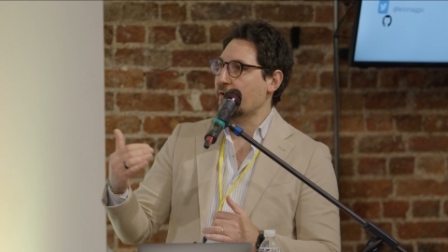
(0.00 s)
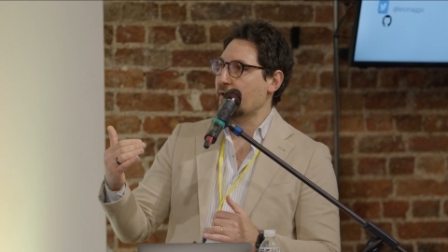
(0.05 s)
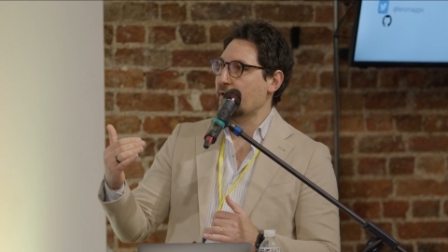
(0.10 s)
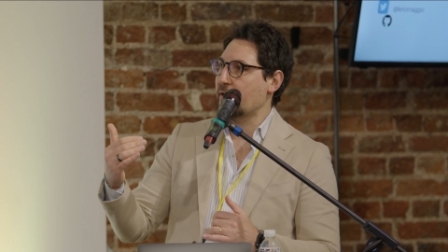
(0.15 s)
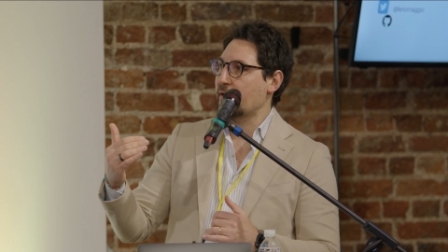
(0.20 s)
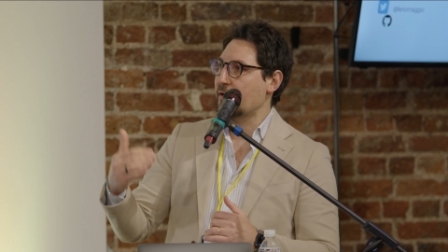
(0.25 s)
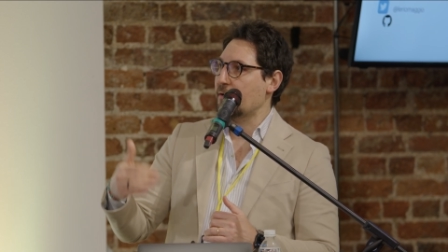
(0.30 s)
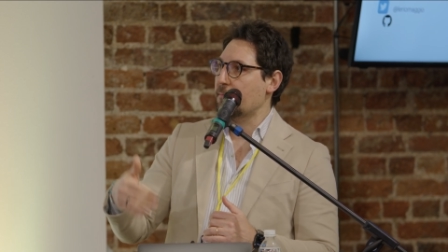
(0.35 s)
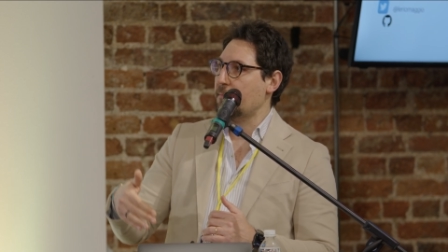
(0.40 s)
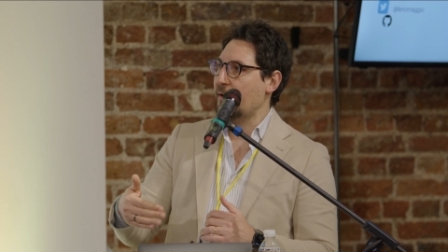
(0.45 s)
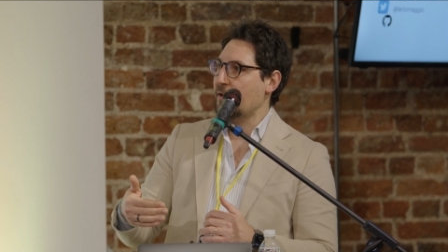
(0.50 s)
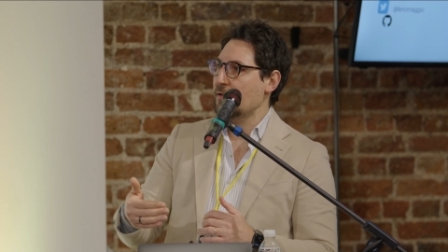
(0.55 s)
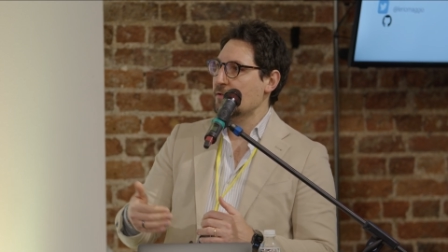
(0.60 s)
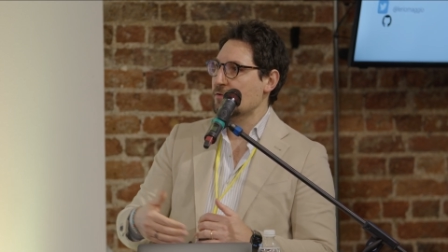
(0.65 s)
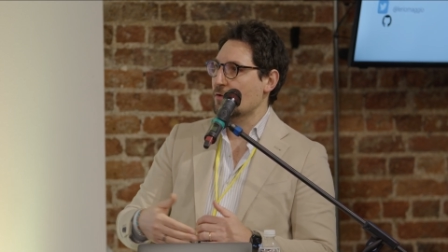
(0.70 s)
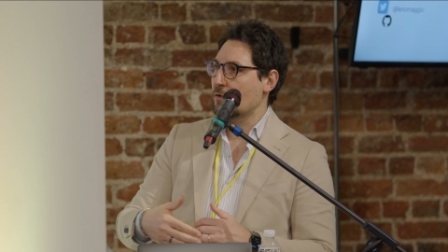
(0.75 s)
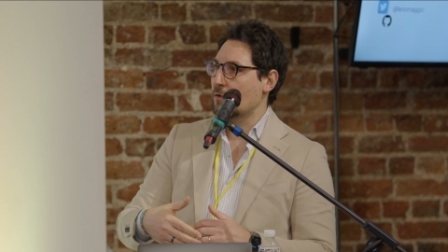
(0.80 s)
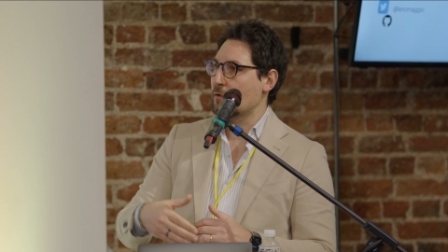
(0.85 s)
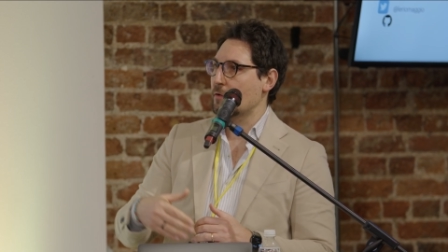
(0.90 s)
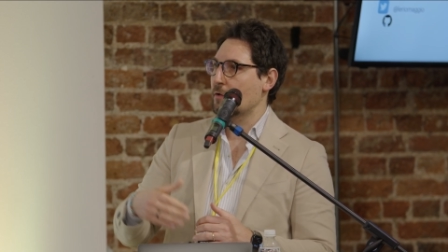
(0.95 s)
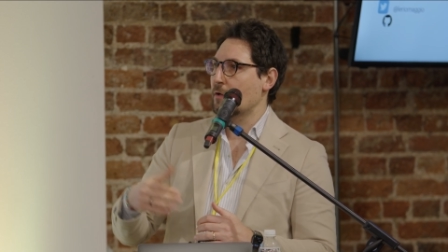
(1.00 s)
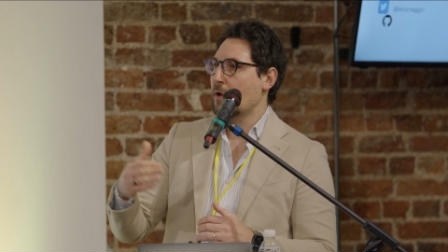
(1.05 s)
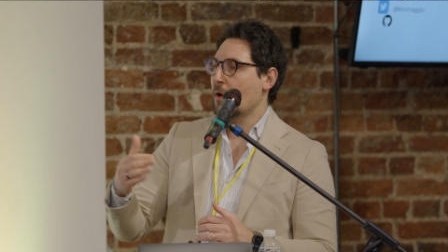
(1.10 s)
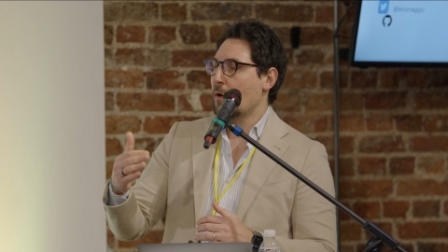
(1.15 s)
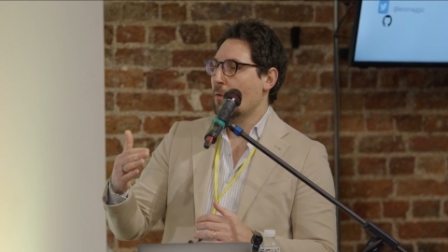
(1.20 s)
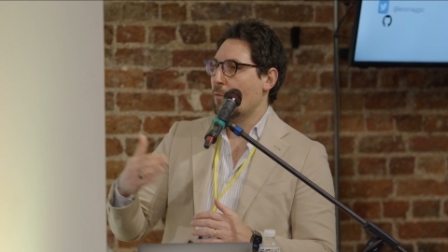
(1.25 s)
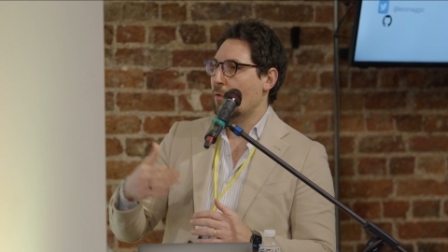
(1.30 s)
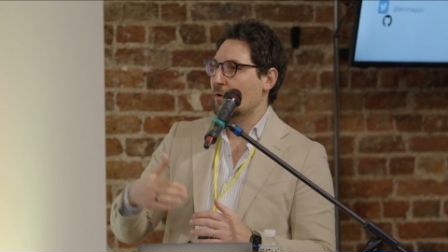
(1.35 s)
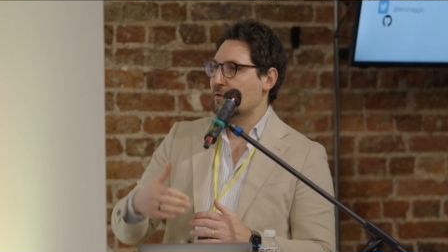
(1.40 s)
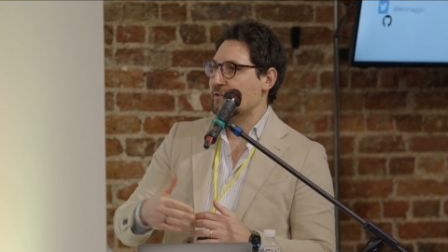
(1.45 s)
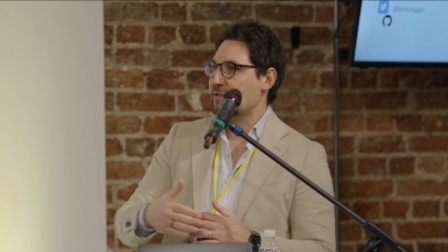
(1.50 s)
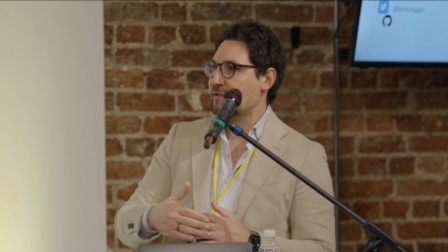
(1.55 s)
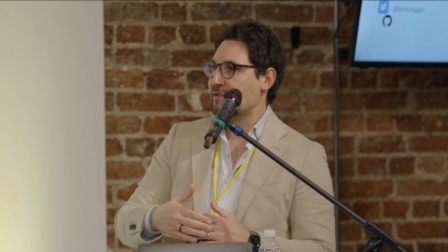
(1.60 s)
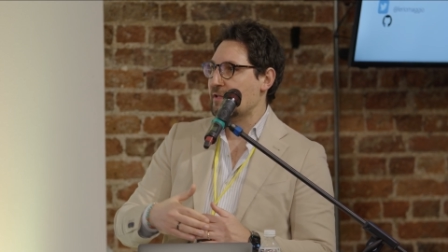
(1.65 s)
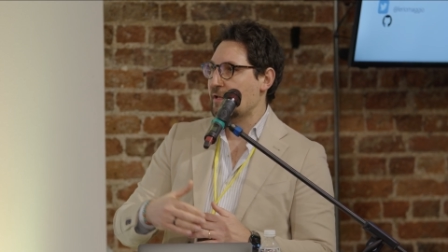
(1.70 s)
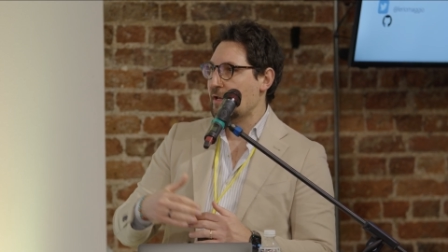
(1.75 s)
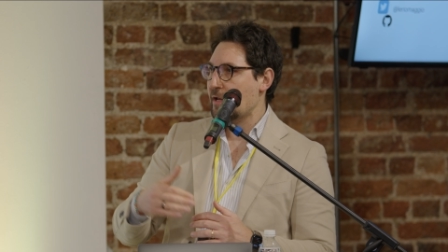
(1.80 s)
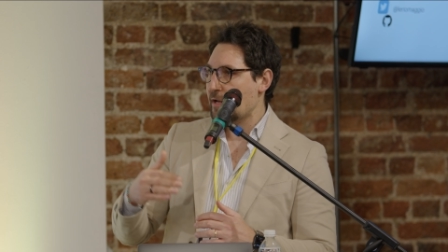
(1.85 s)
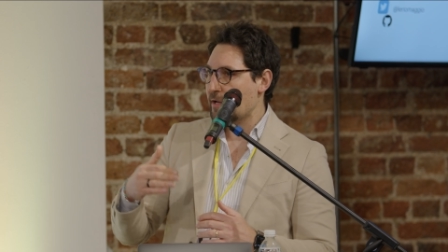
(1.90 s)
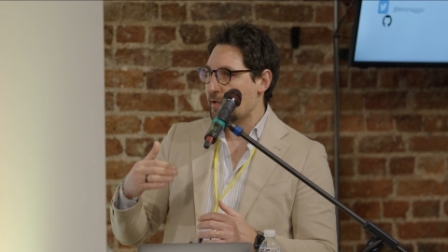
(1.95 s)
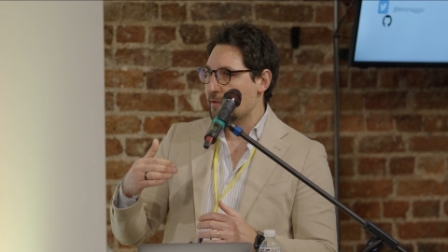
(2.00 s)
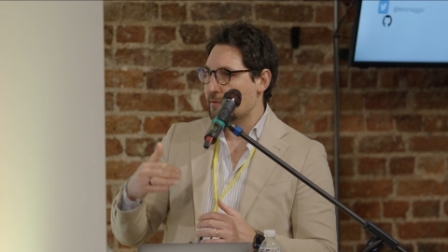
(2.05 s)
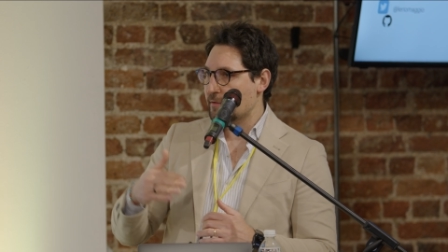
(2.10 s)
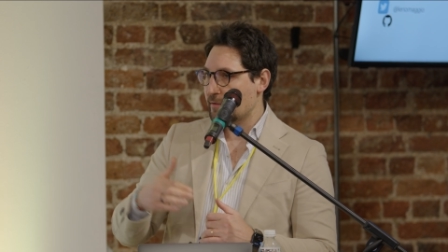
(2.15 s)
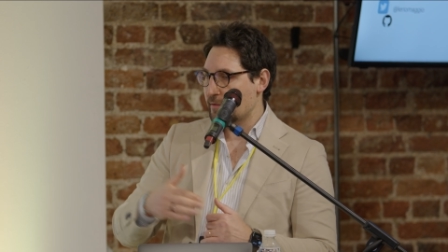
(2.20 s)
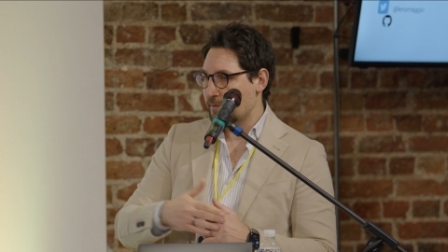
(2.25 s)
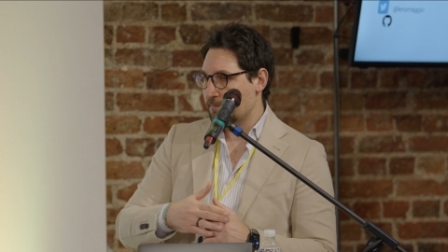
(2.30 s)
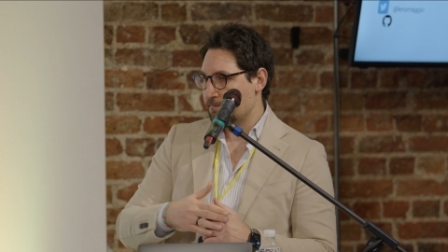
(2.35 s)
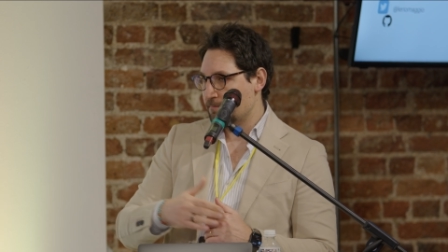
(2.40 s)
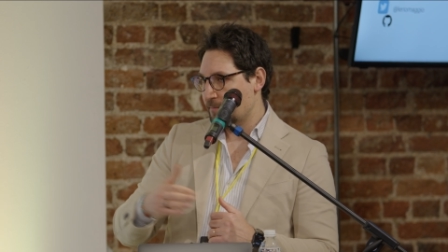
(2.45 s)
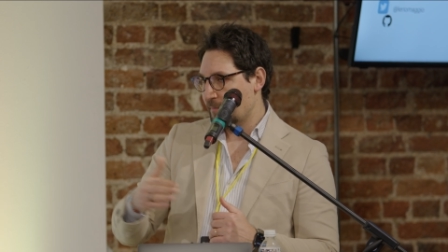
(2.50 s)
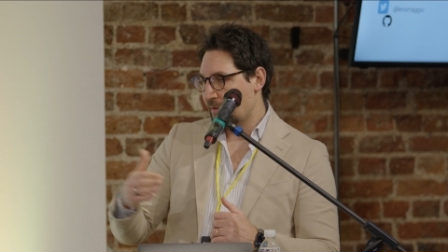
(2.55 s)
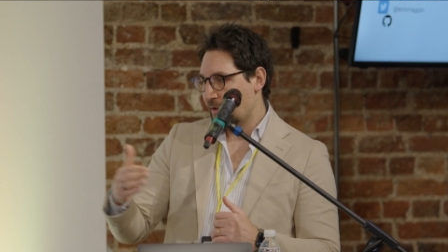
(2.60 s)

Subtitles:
it depends on what is the